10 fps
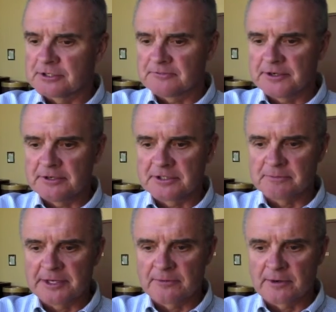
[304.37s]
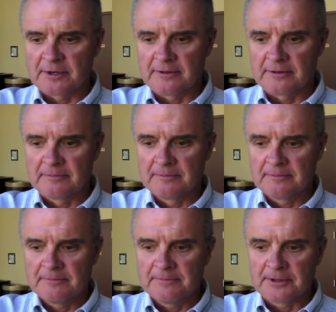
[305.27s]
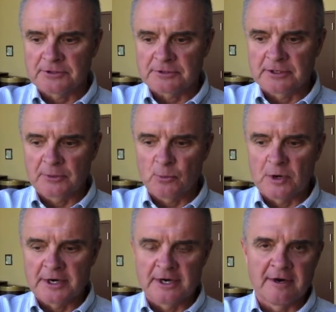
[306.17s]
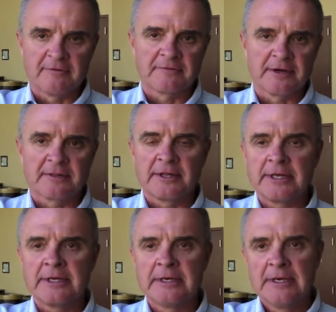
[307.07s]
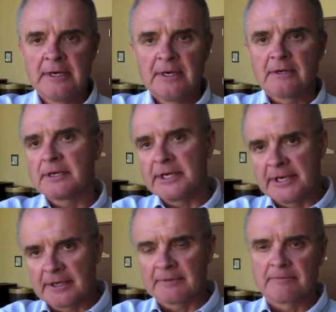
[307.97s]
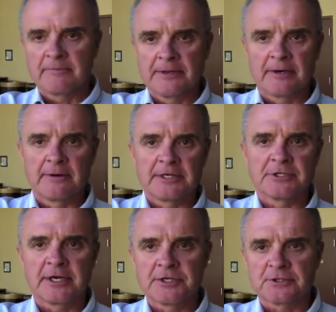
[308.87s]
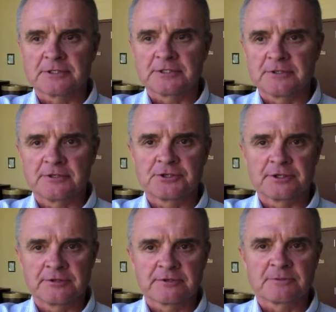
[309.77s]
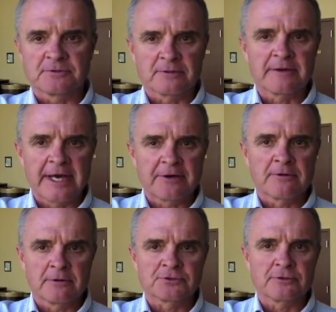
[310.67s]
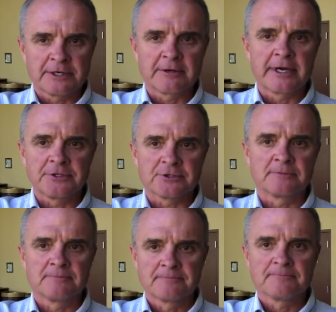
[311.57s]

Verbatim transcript: U is viewed as being one of the, you know, certainly one of, if not the leading, you know, educational institution in terms of sort of agricultural irrigation